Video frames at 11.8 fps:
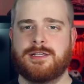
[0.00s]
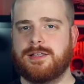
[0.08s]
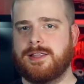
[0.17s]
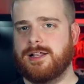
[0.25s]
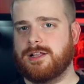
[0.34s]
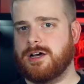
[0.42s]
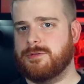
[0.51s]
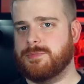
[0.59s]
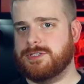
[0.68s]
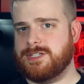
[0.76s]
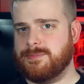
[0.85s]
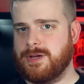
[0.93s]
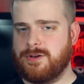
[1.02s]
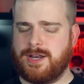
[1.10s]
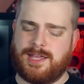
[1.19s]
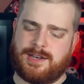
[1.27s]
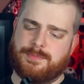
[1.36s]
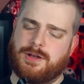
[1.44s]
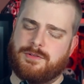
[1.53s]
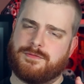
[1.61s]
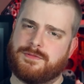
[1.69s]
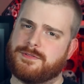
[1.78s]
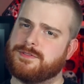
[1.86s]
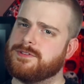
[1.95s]
to the Elgato multi-mount at about
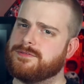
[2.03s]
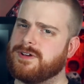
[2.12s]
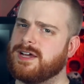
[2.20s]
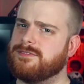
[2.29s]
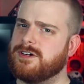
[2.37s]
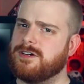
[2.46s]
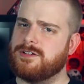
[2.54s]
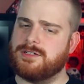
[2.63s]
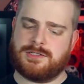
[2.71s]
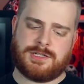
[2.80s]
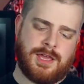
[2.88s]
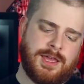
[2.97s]
$55.